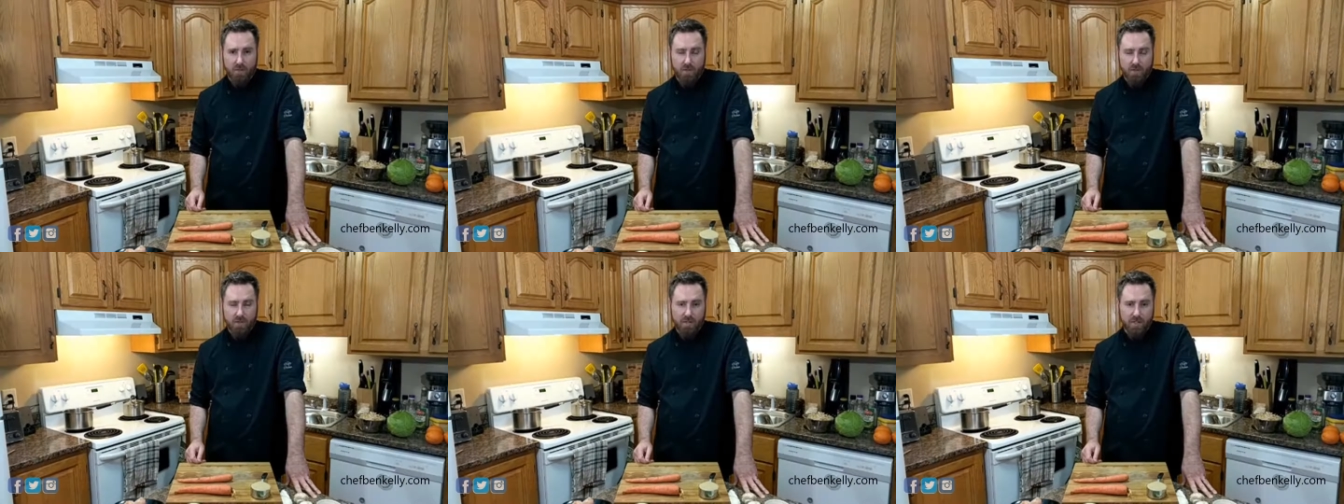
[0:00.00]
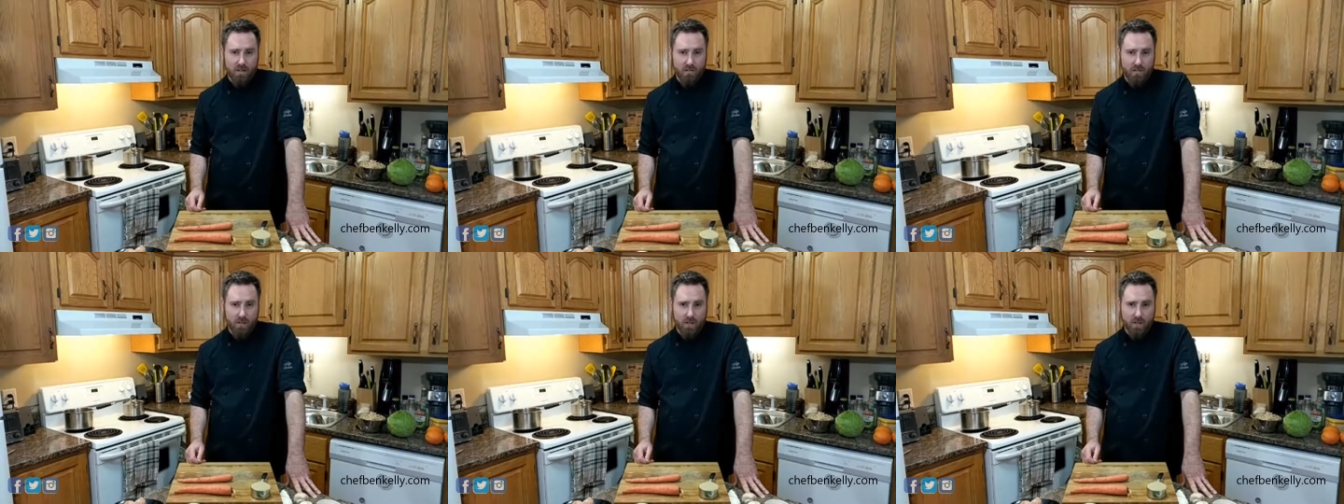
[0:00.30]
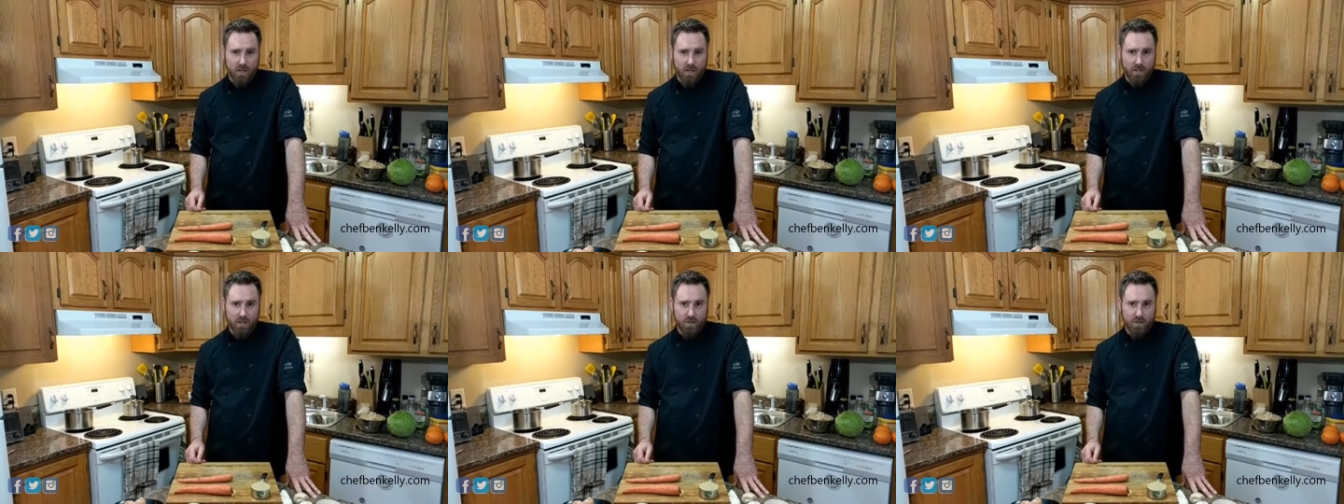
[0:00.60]
first thing
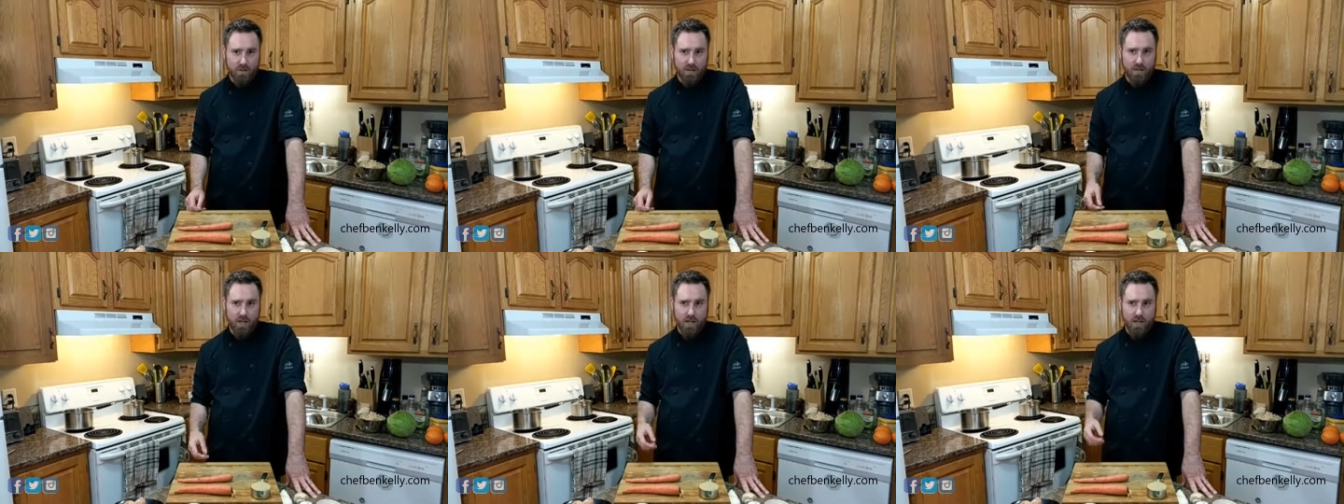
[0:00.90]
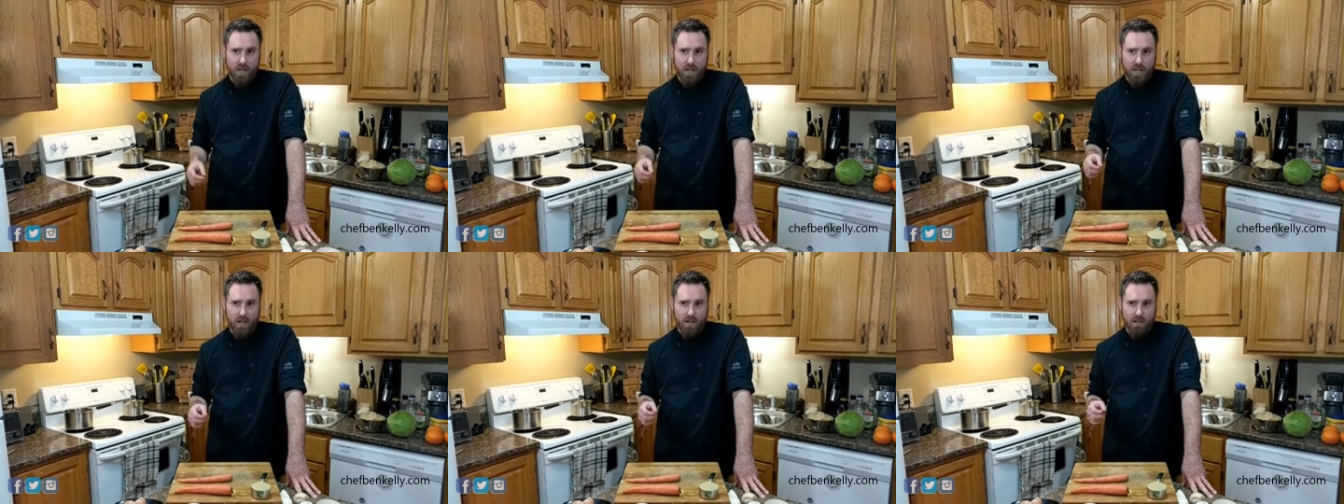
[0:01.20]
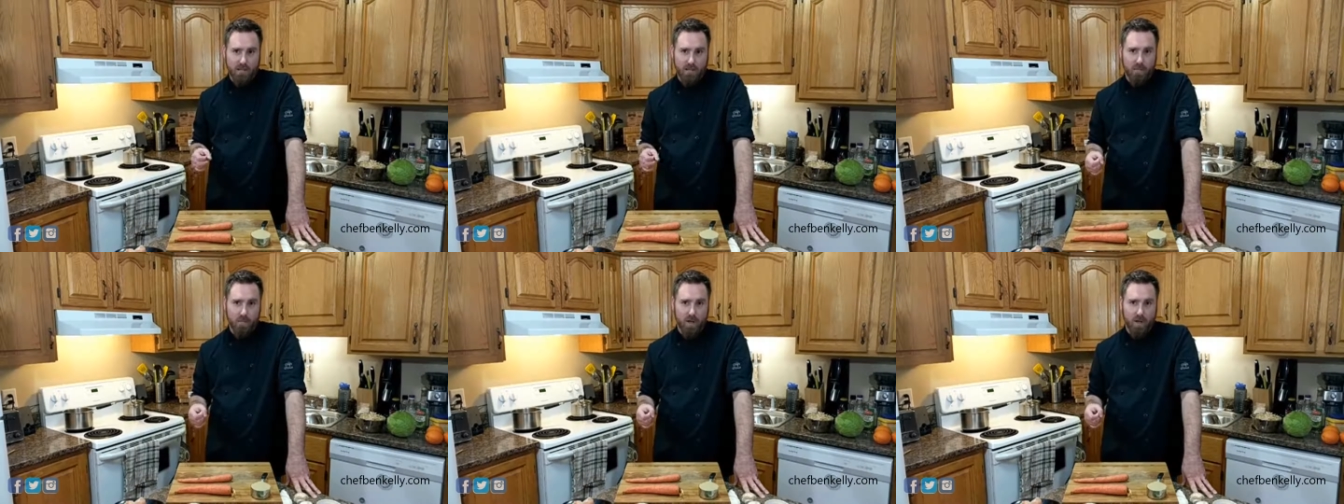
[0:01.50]
we are going to do today
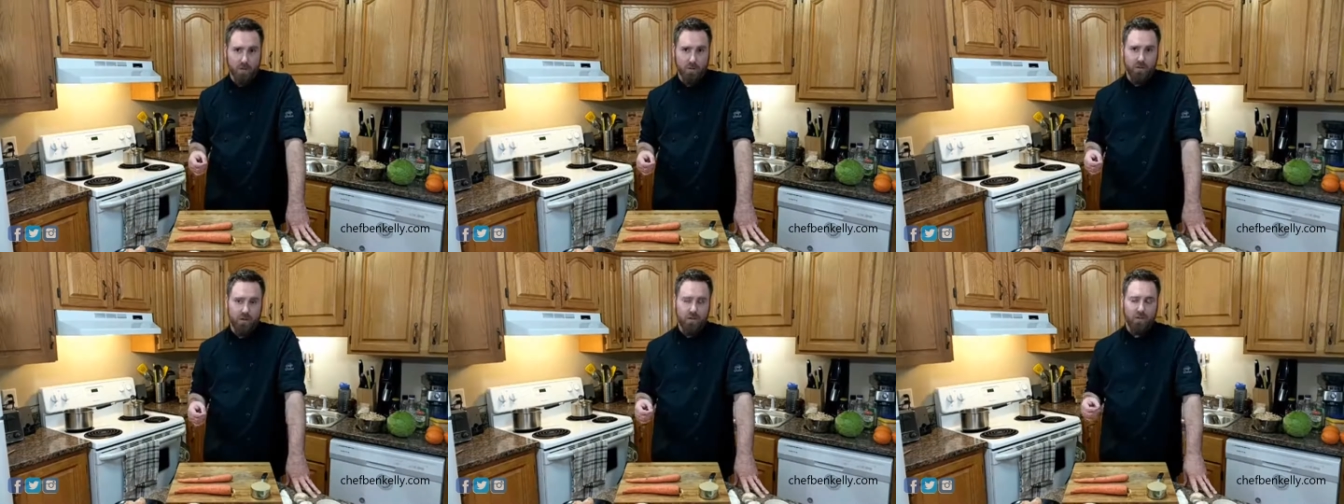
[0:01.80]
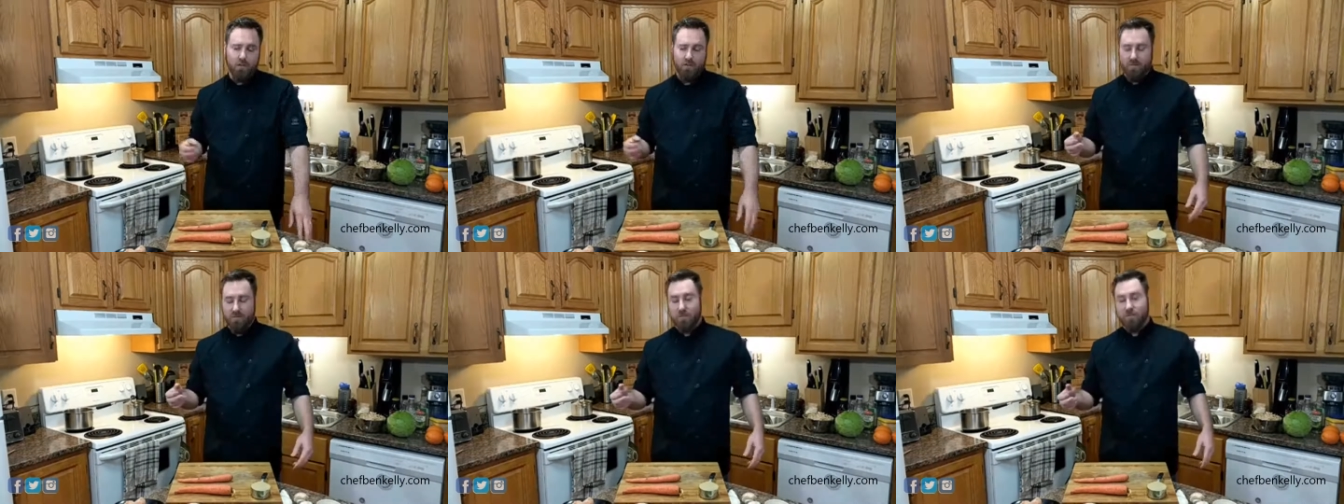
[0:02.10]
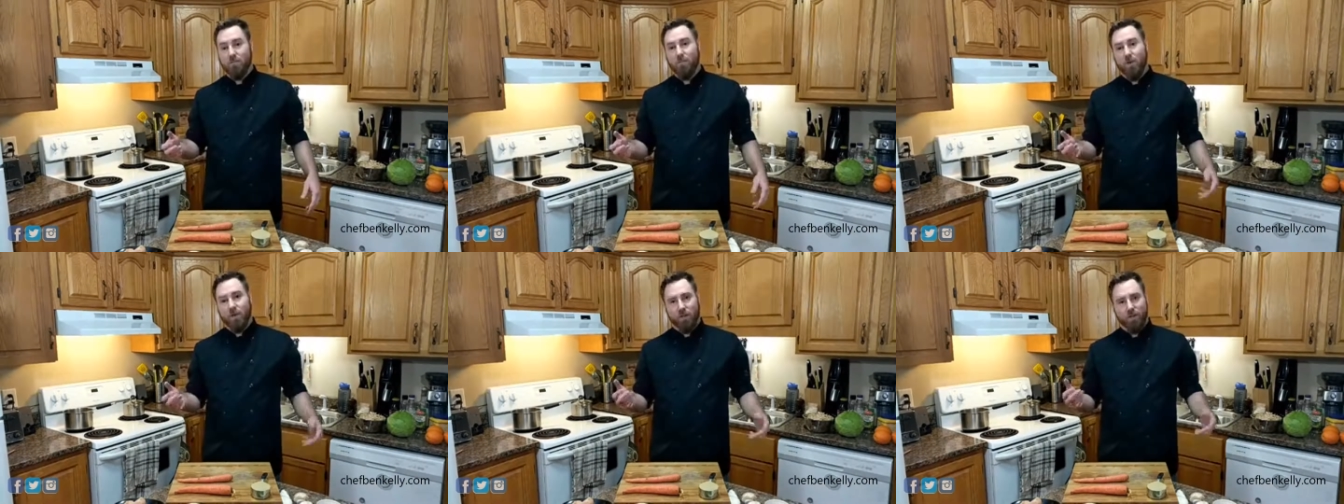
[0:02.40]
is the butter
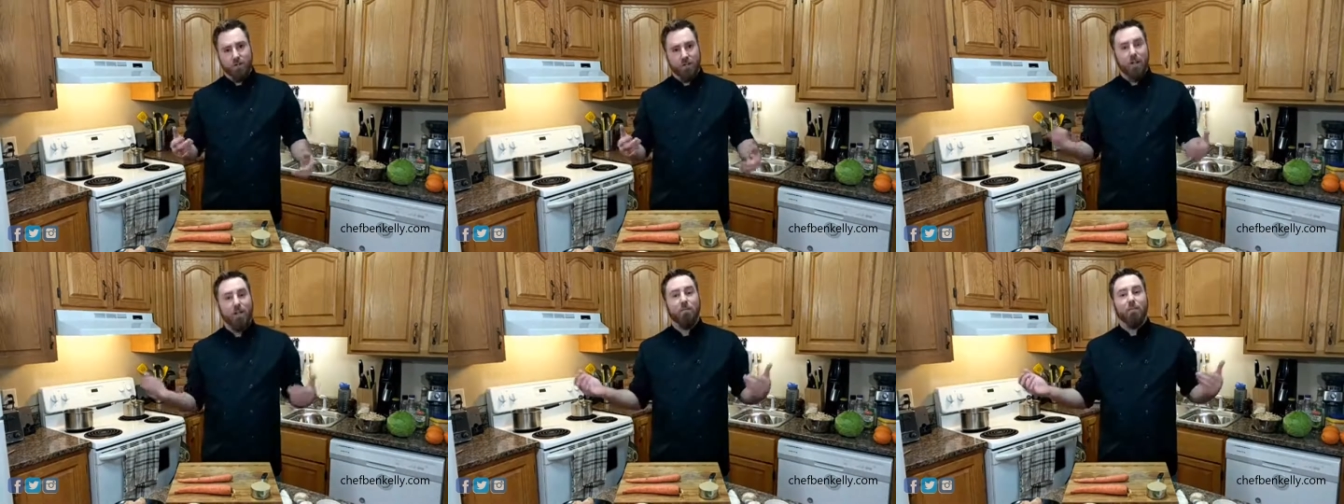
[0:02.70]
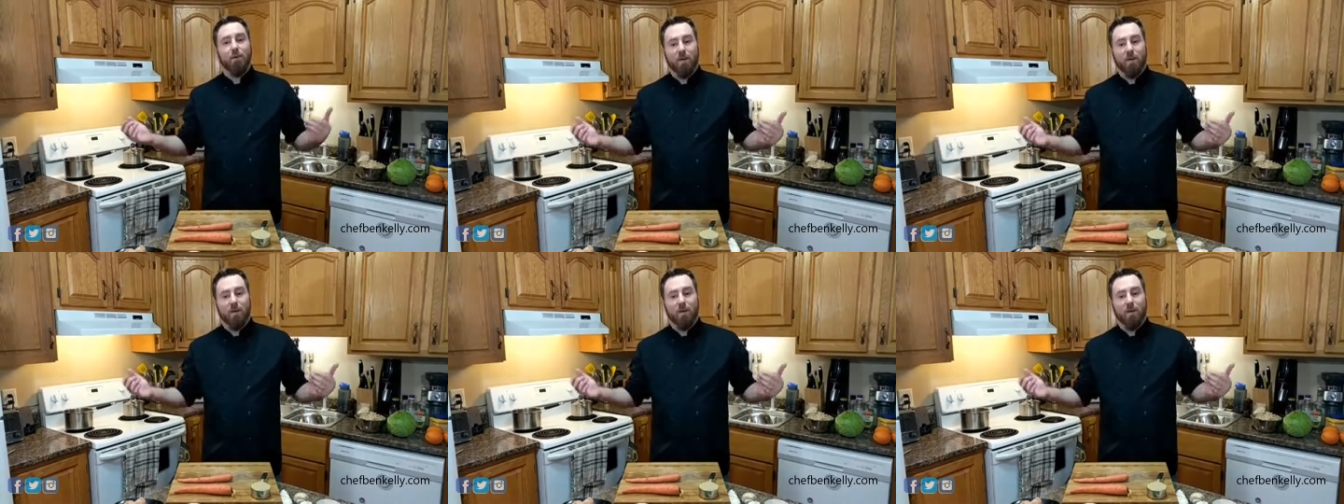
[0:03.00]
chicken.